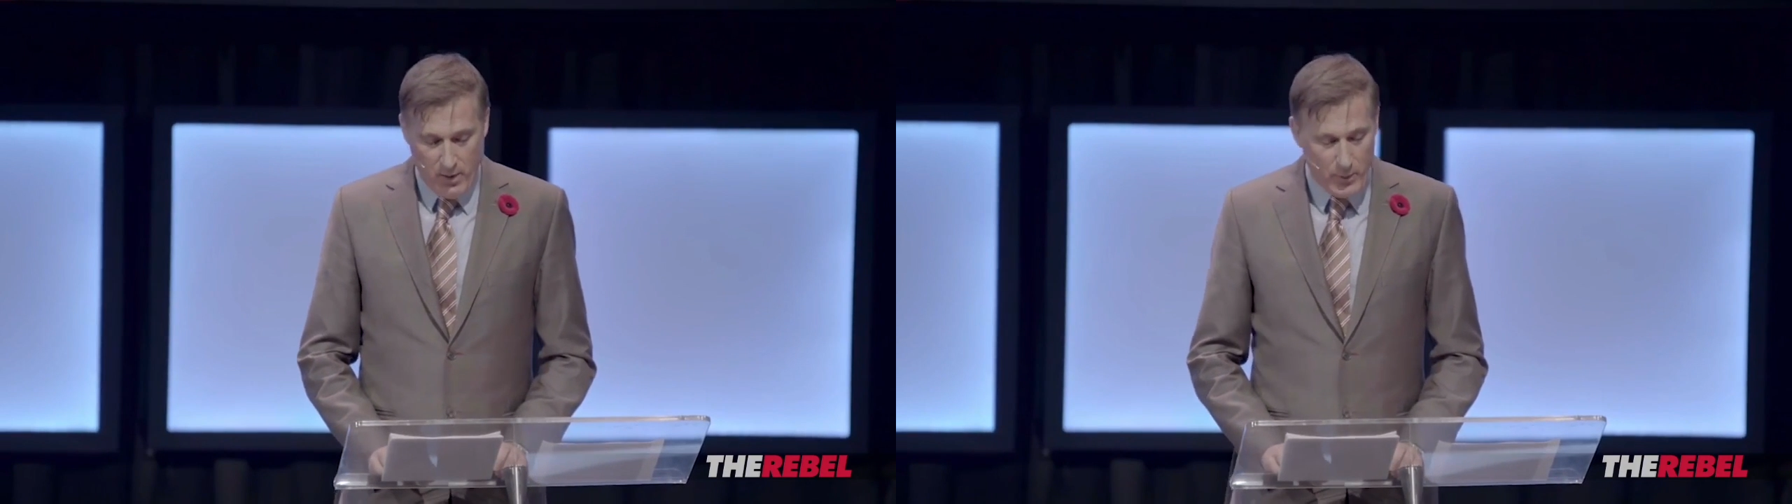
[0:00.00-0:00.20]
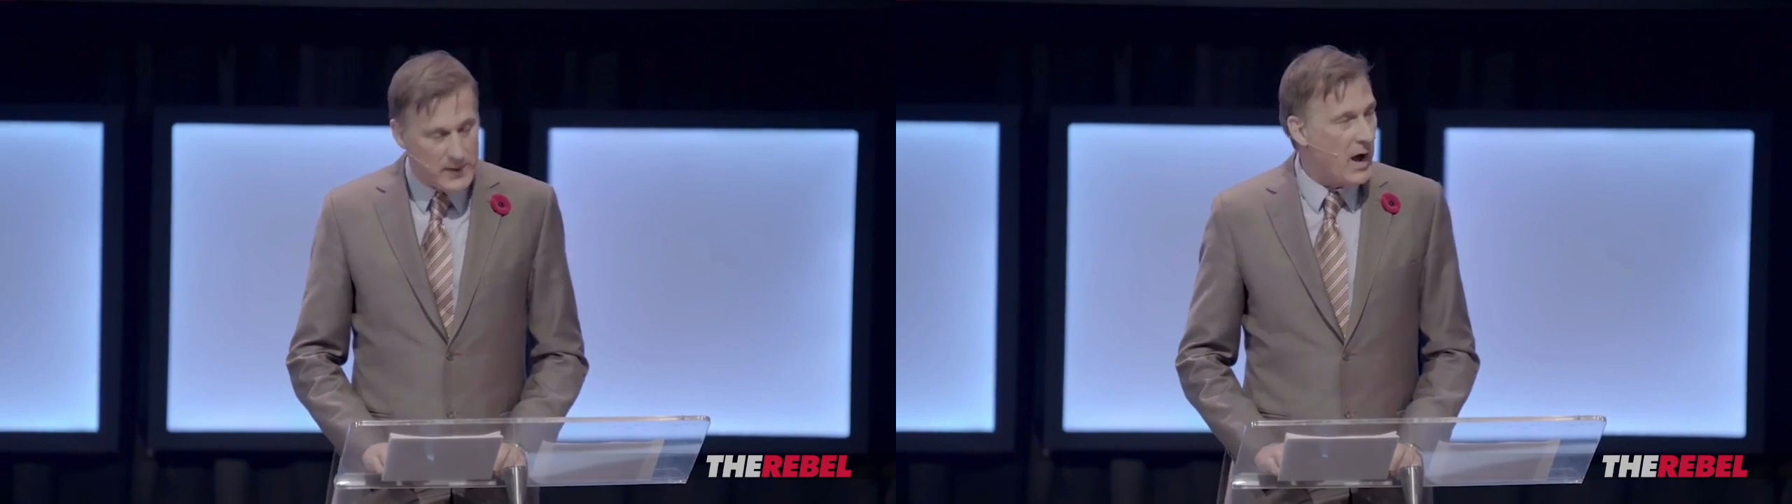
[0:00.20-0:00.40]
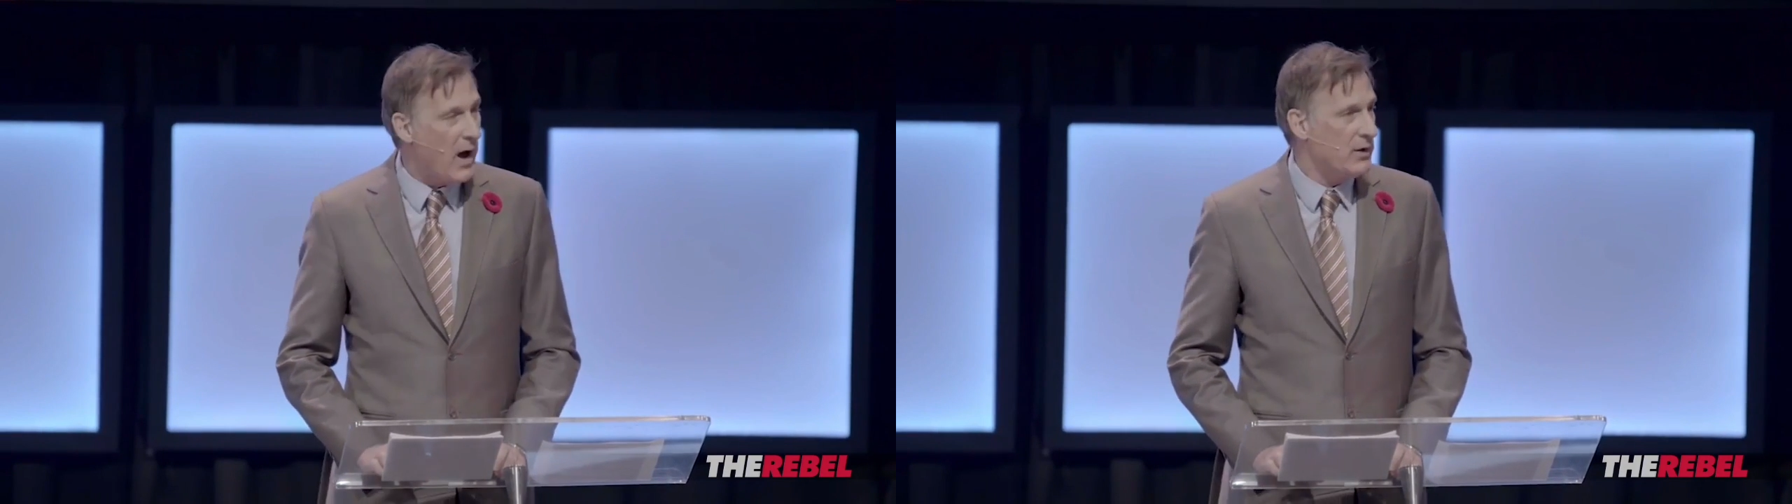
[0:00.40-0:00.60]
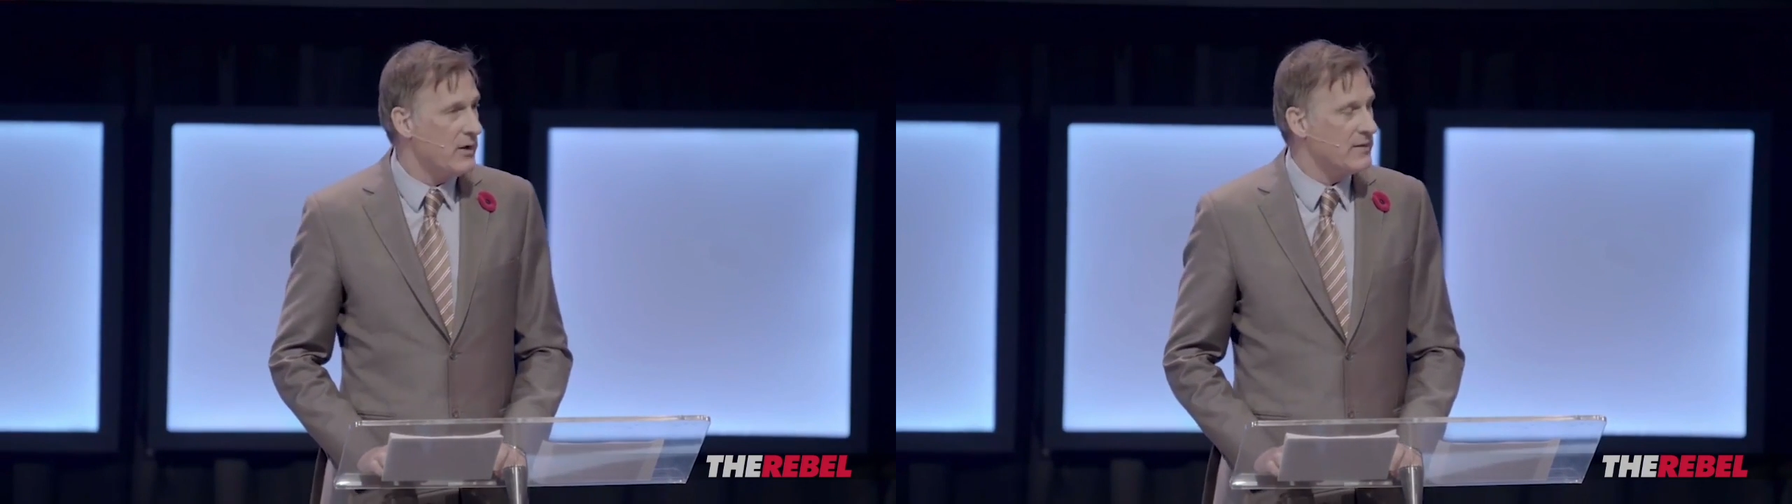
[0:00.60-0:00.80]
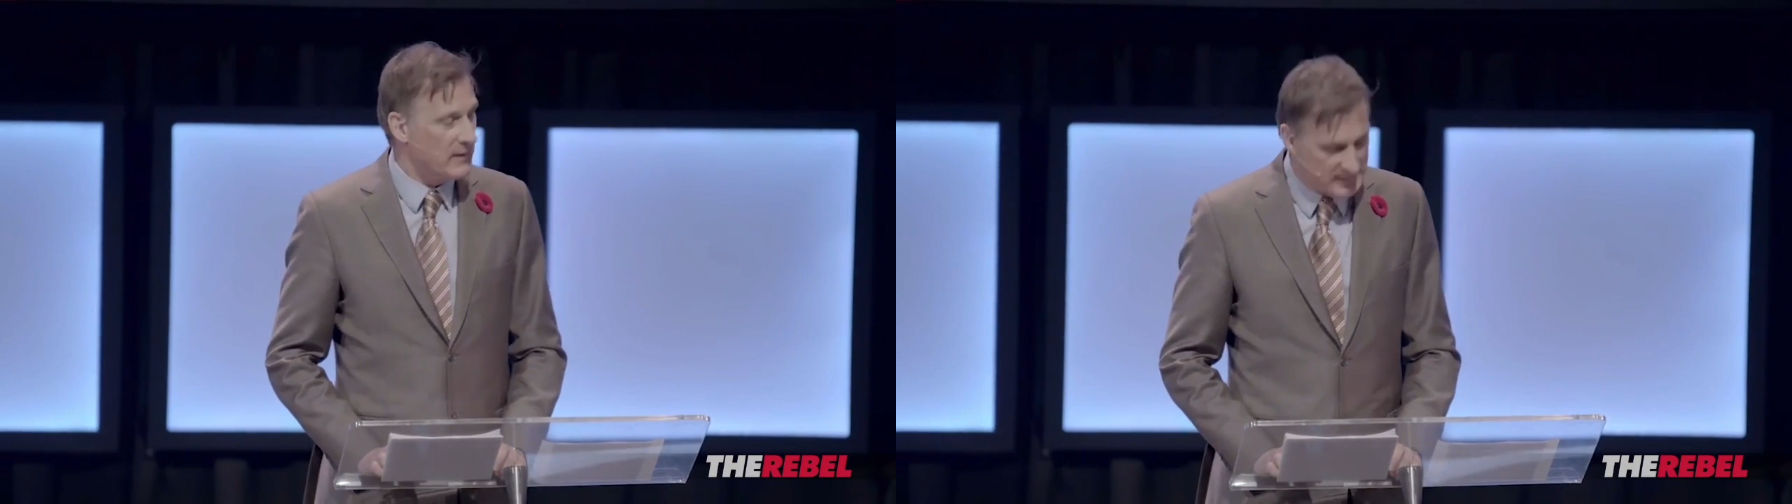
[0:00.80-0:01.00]

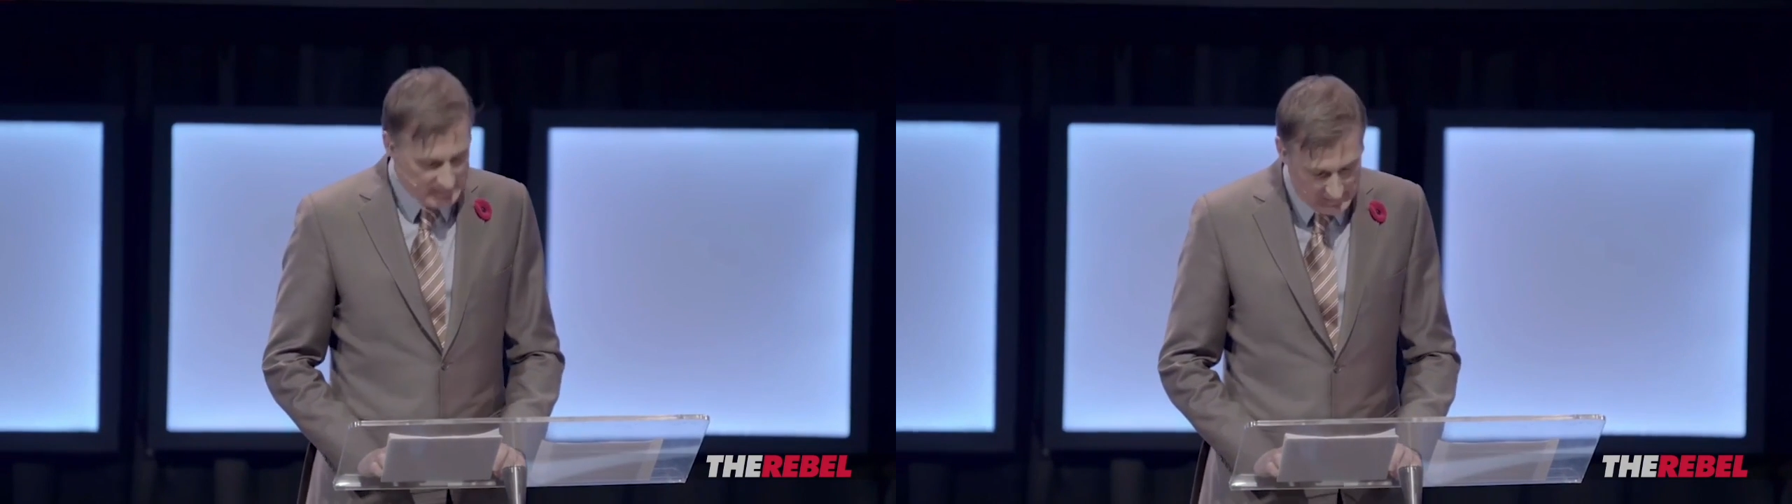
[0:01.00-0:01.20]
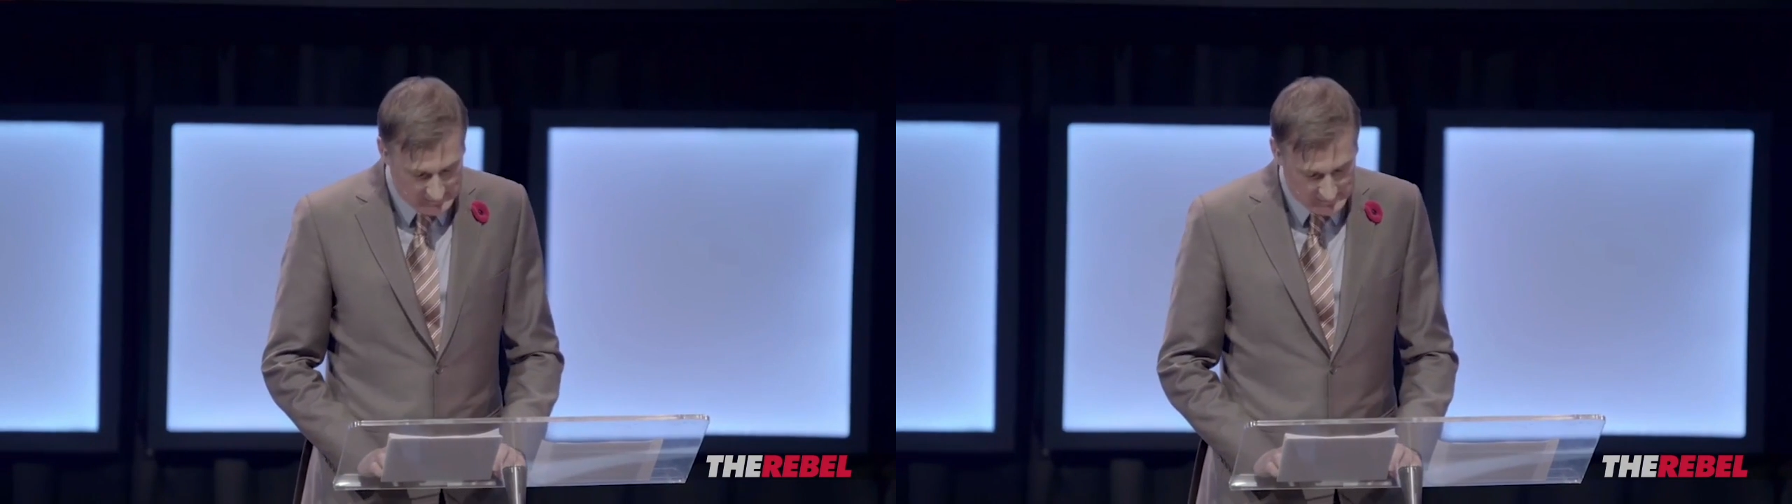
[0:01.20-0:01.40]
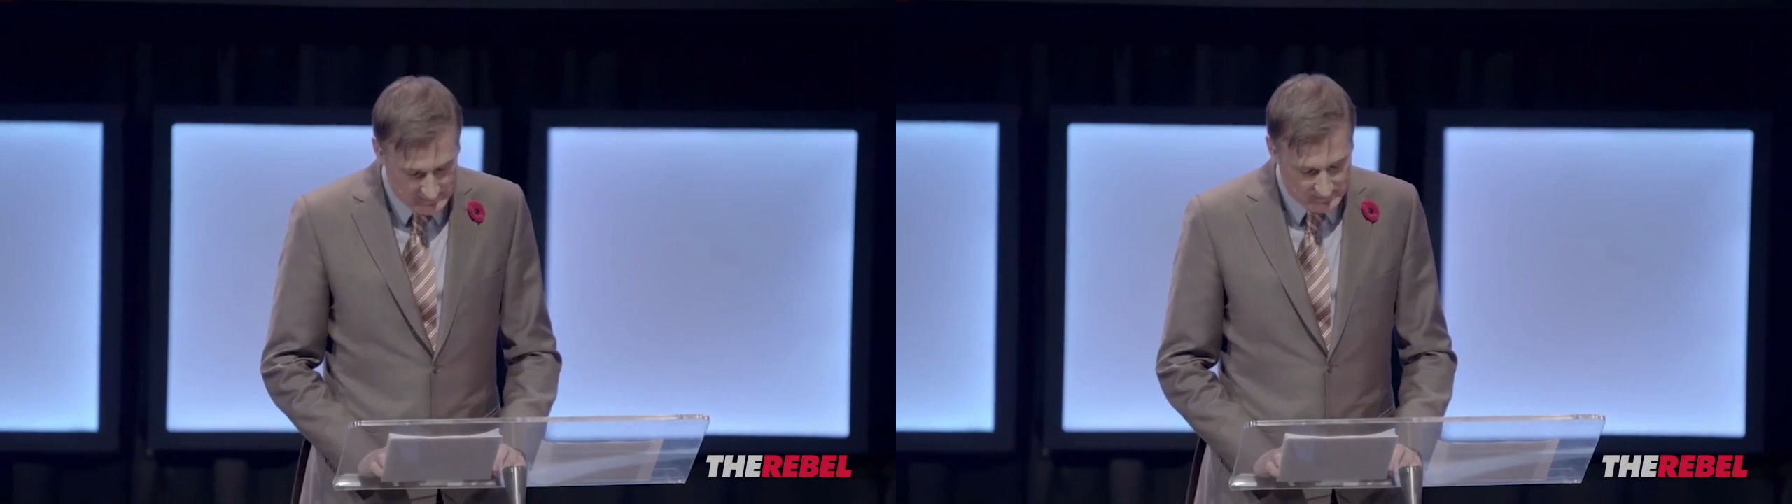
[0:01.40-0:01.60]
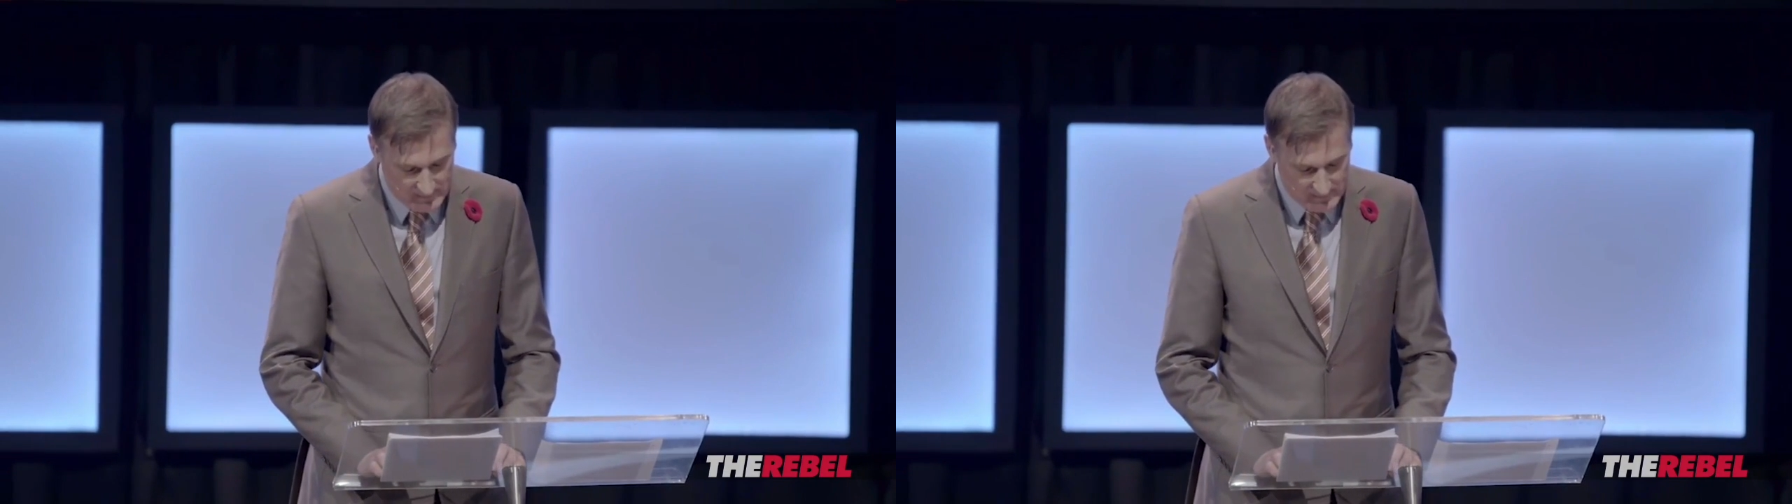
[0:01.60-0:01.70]
without success.